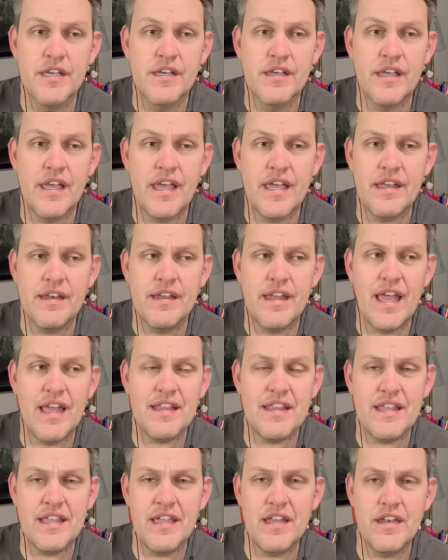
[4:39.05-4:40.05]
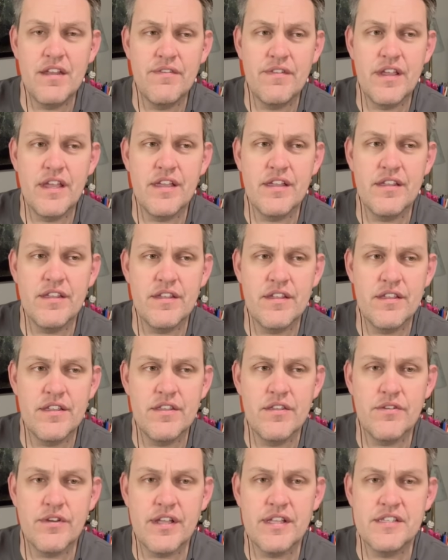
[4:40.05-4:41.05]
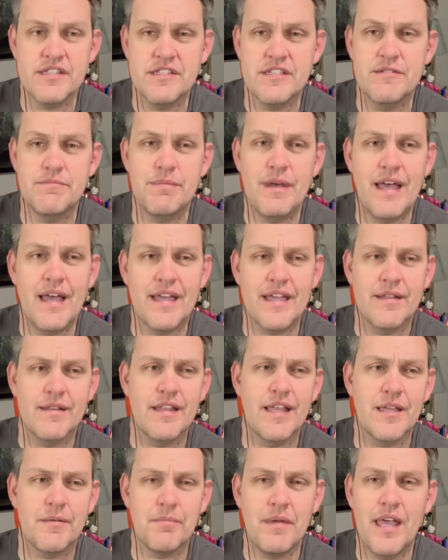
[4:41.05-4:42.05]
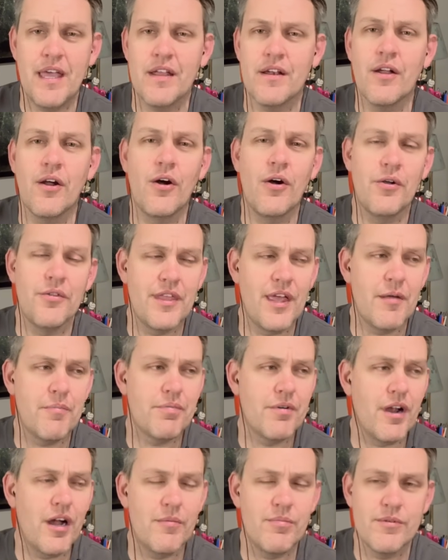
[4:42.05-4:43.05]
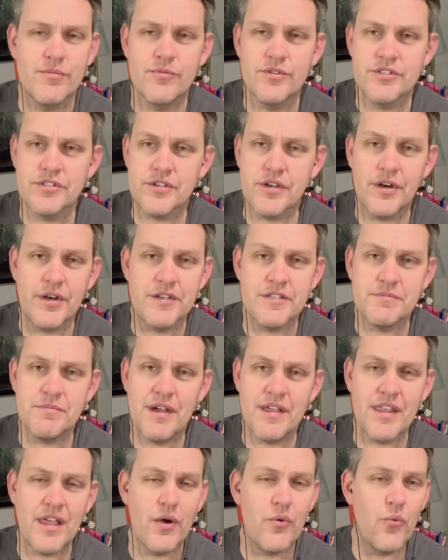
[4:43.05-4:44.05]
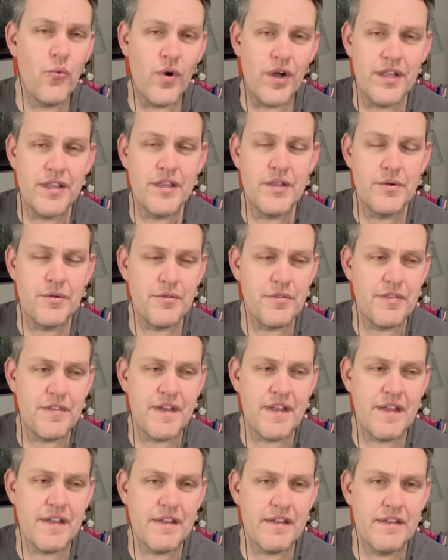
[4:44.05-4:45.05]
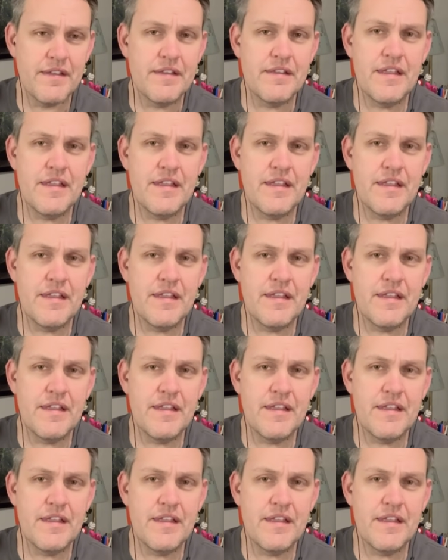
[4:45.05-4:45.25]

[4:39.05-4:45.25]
And at the end of it, you can sit back and like, man, all that problem was caused by that one little thing.